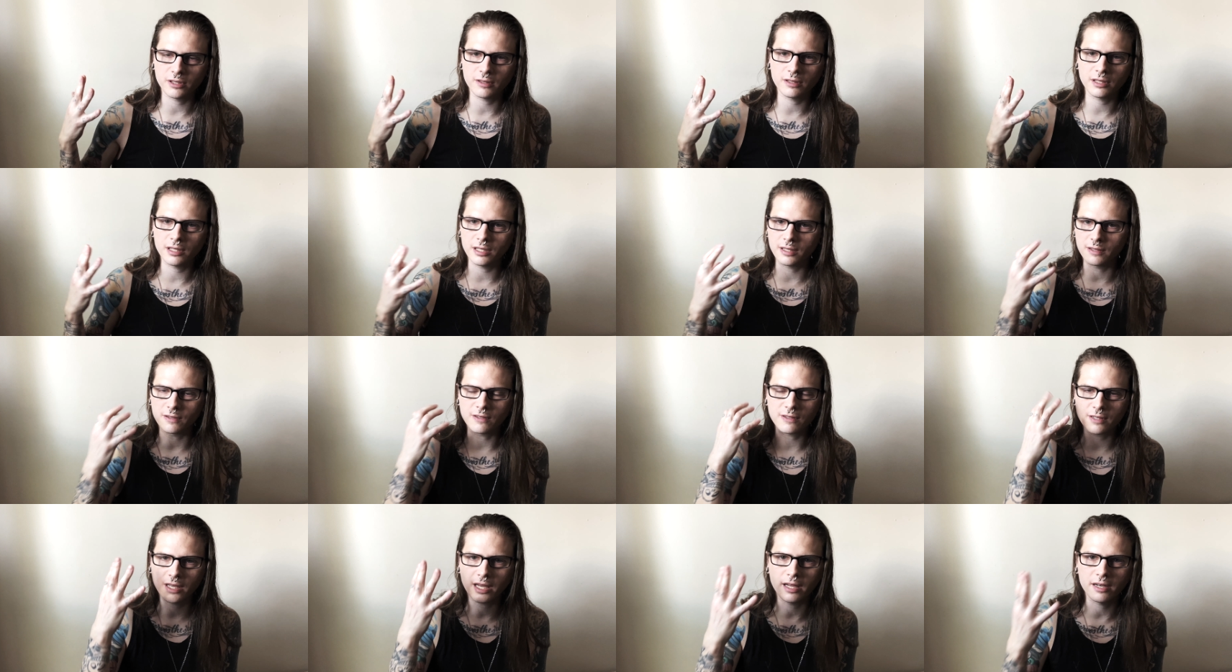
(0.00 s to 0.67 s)

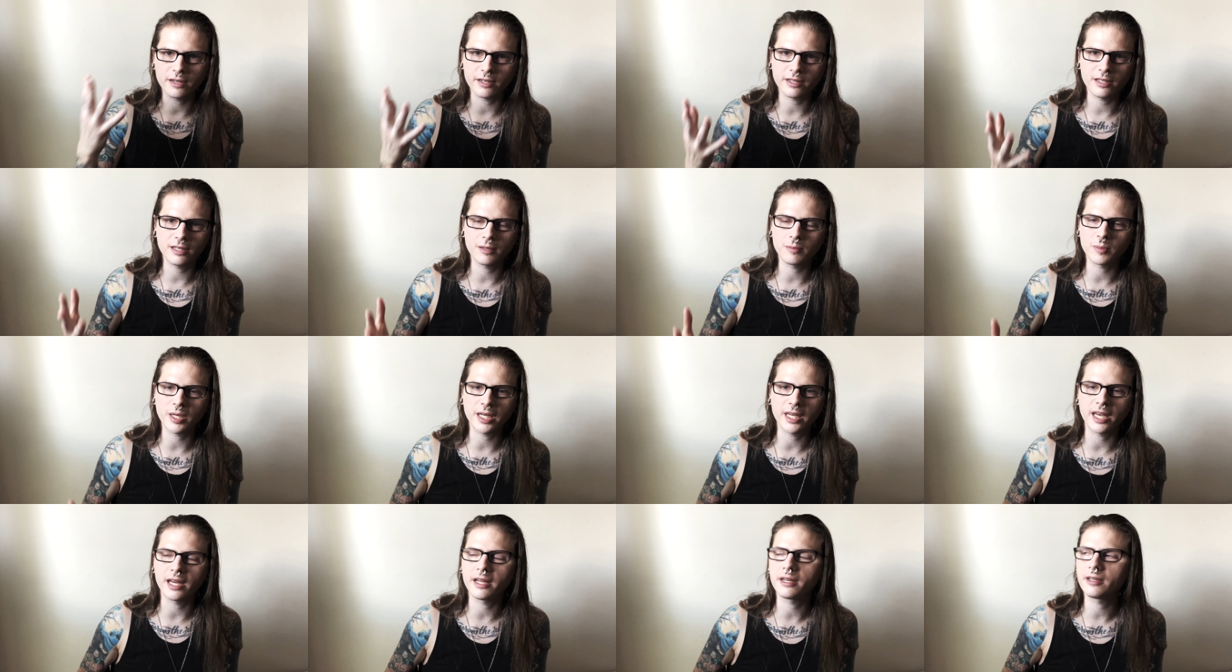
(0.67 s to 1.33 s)
insanity in my
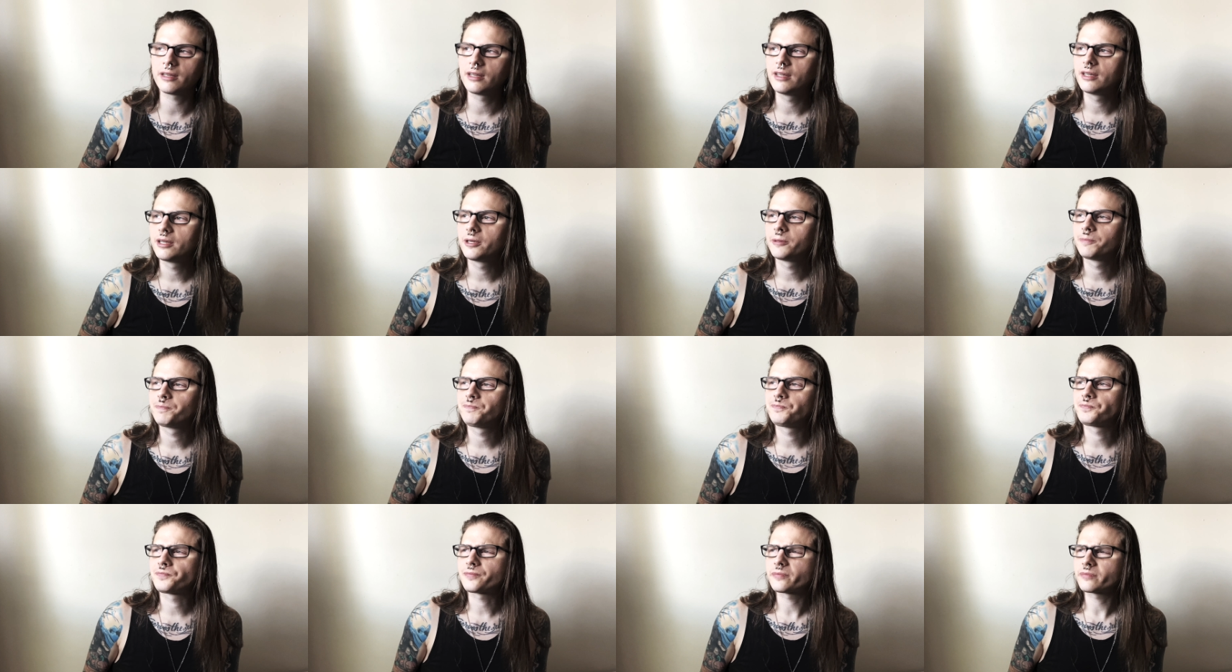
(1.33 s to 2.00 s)
head.
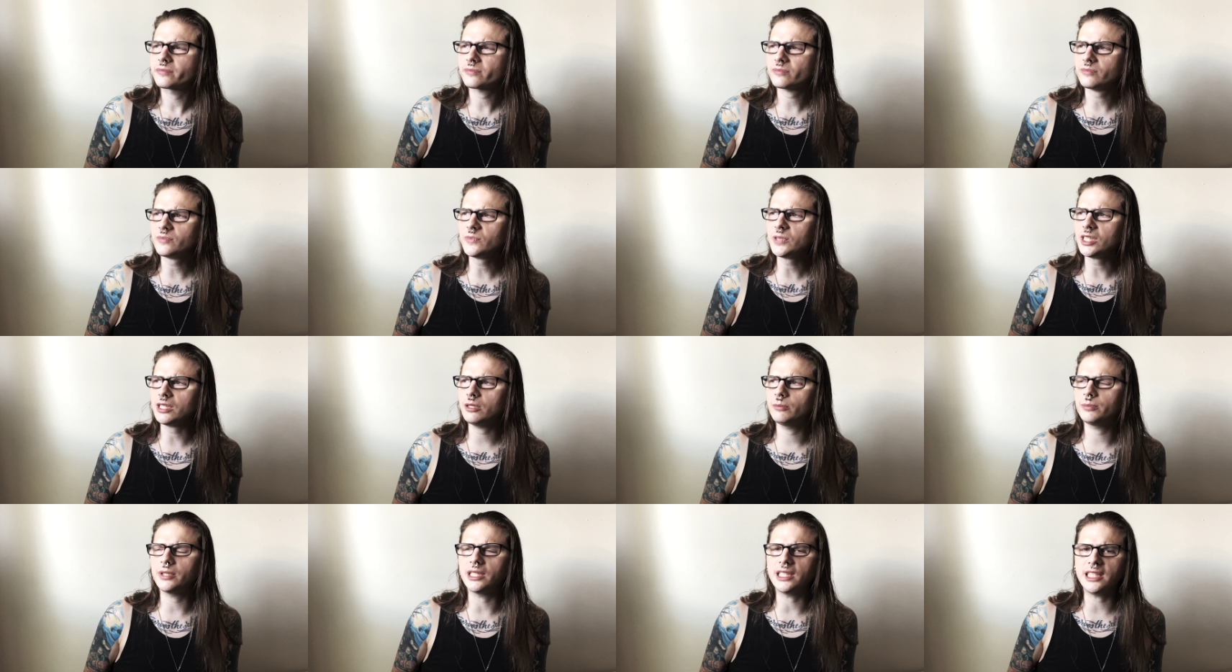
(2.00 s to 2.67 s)

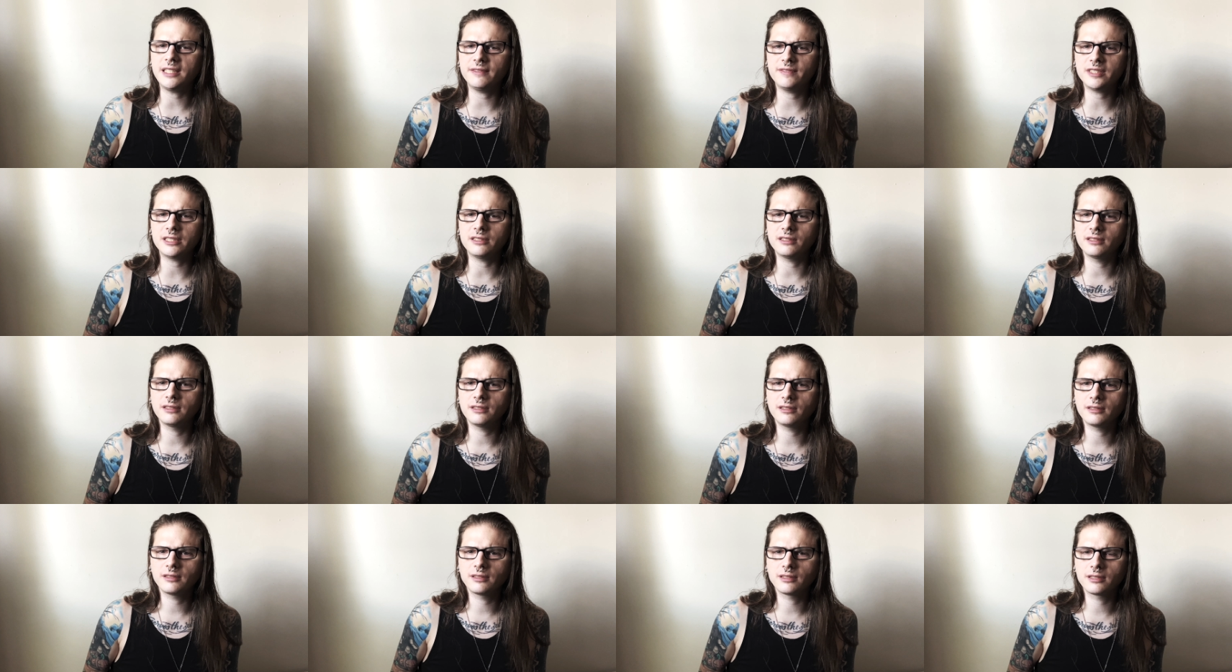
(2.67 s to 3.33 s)
But
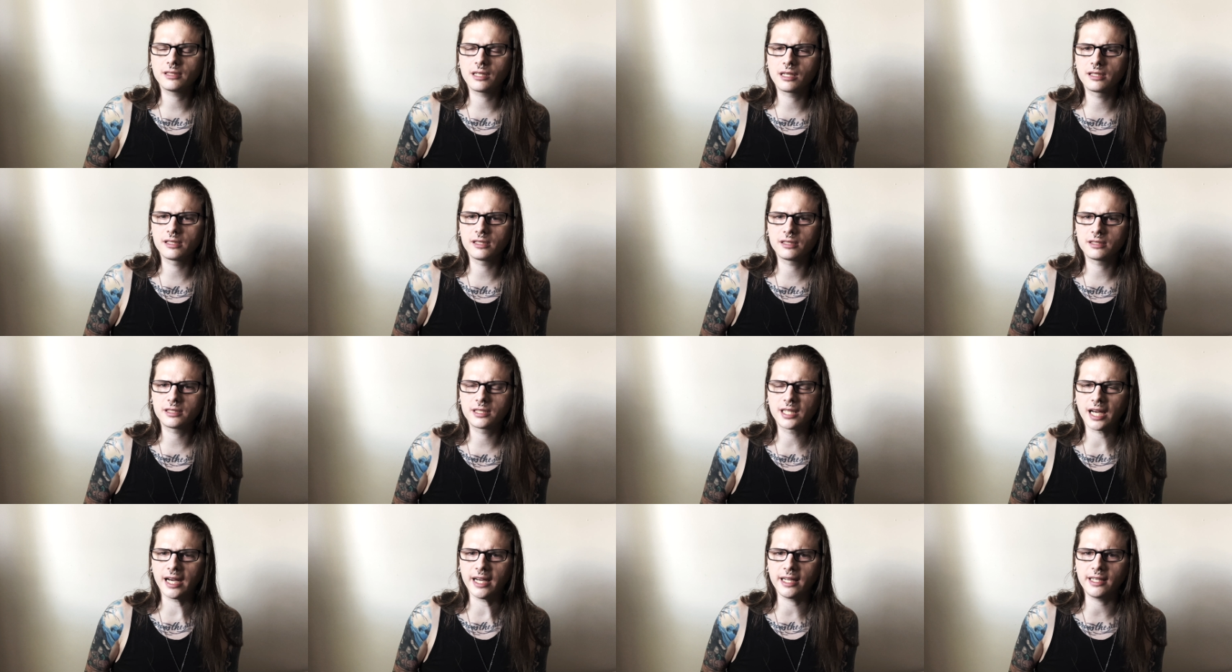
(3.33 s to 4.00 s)
even
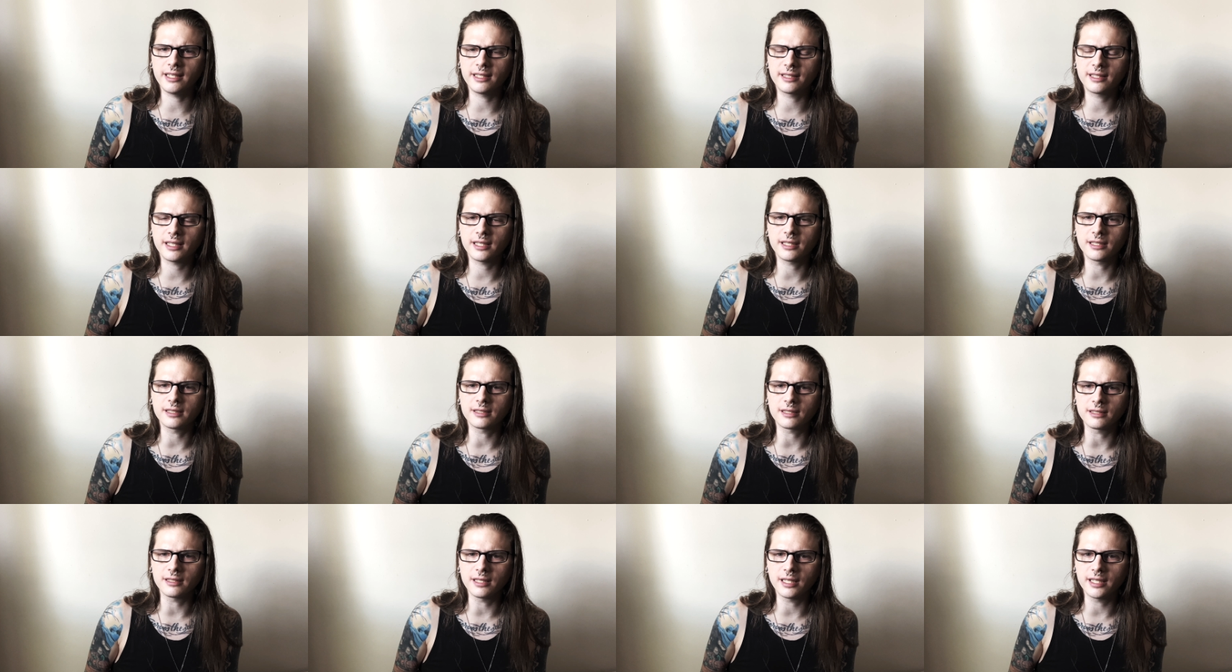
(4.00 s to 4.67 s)
tiny
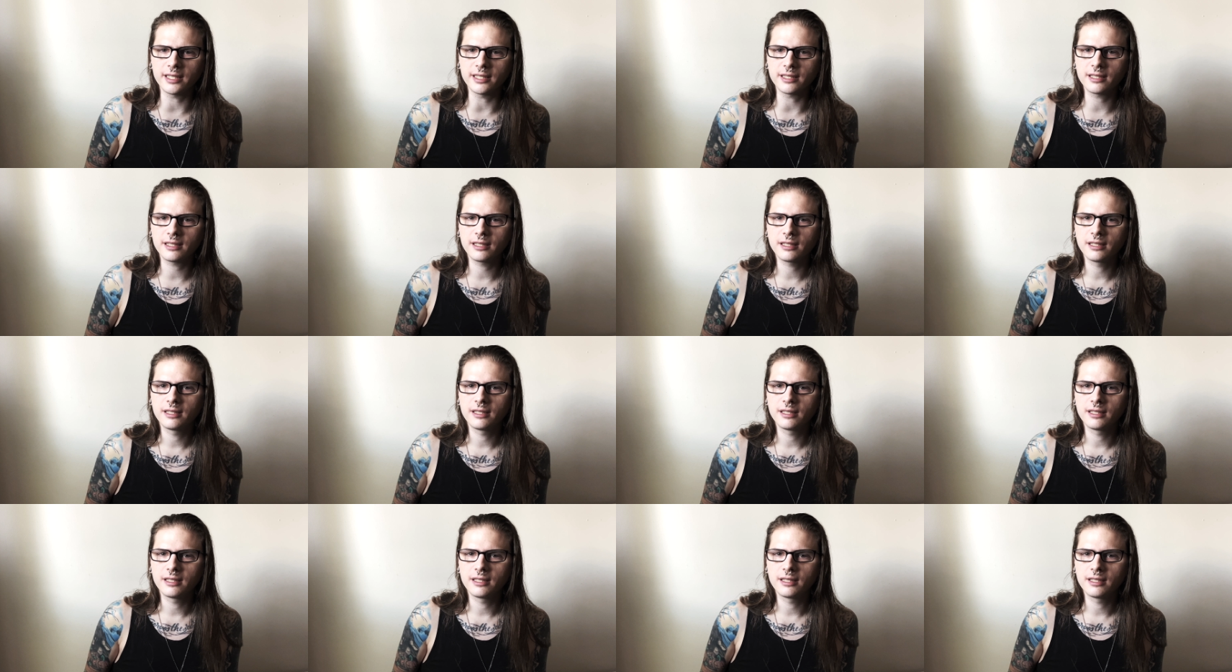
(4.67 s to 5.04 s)
things like